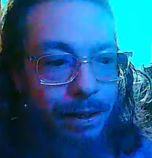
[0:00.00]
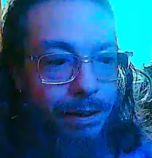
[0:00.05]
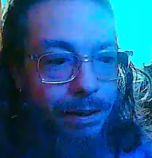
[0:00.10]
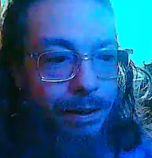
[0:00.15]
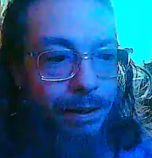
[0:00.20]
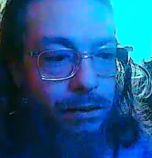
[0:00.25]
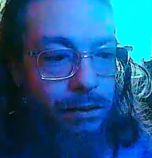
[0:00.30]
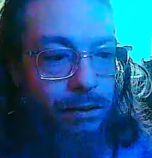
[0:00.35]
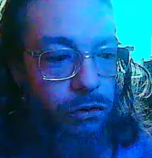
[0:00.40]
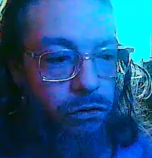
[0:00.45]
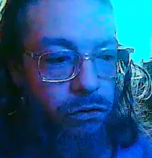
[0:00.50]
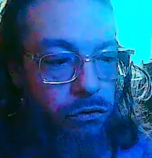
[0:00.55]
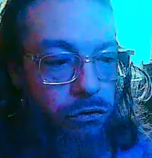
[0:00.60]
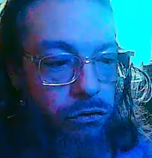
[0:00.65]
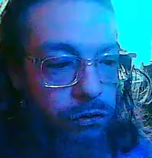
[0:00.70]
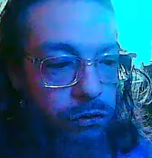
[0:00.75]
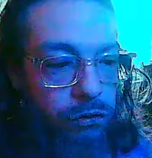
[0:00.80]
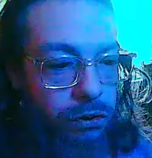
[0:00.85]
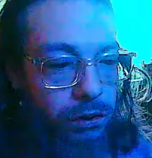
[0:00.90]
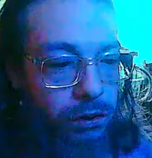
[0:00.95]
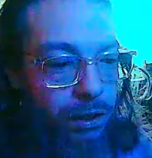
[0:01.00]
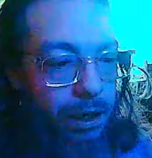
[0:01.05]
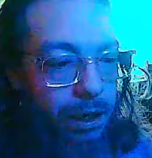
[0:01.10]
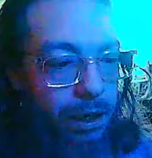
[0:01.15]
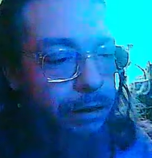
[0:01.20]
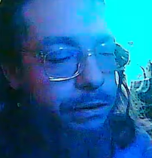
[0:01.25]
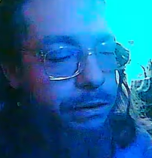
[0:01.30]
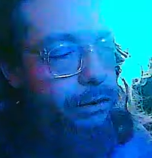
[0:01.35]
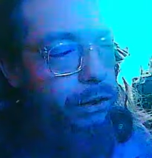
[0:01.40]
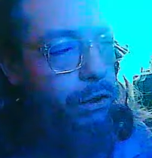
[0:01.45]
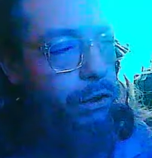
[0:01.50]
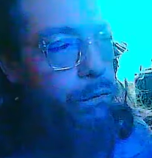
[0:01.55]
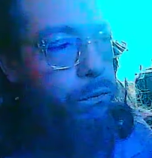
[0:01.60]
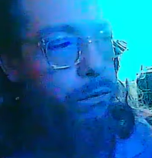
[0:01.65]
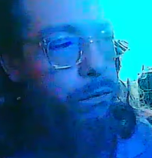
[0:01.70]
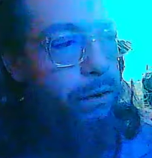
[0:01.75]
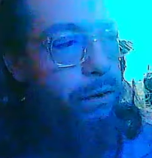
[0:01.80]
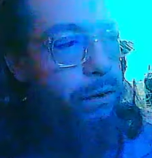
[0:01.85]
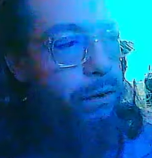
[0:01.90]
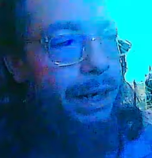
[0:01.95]
Schools, I don't know if
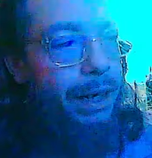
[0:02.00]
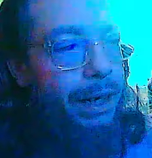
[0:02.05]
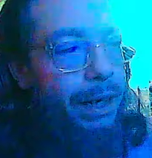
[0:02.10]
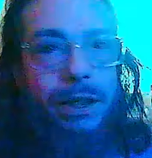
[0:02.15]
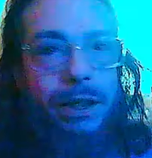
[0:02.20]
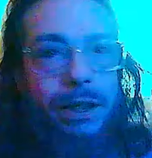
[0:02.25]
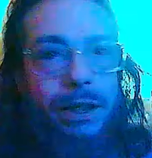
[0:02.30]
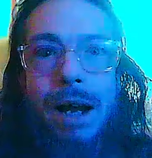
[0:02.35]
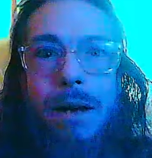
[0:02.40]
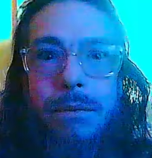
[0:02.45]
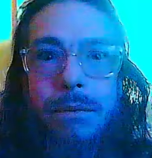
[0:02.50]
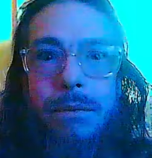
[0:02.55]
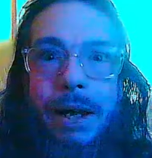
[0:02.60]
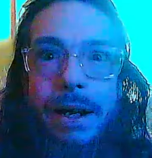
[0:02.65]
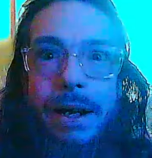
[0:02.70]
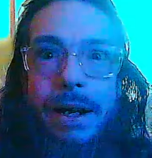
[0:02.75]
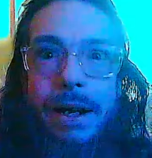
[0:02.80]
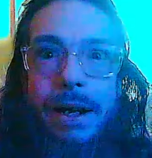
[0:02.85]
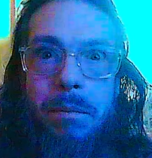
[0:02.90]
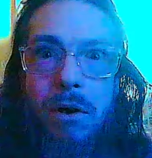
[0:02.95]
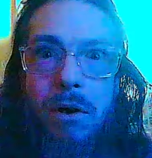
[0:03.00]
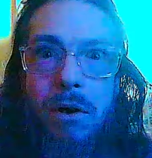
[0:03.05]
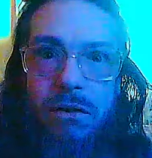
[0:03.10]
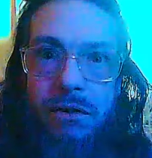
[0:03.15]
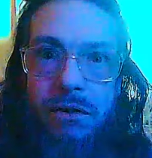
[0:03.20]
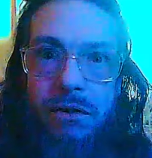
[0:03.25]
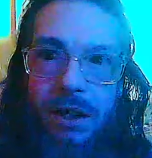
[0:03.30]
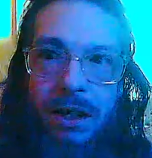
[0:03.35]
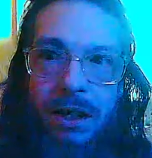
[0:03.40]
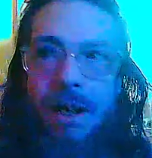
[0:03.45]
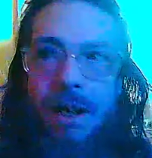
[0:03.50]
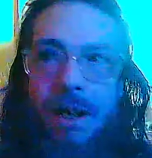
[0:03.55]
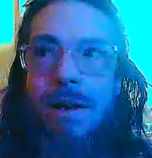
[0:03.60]
they're going to actually have that kind of policy,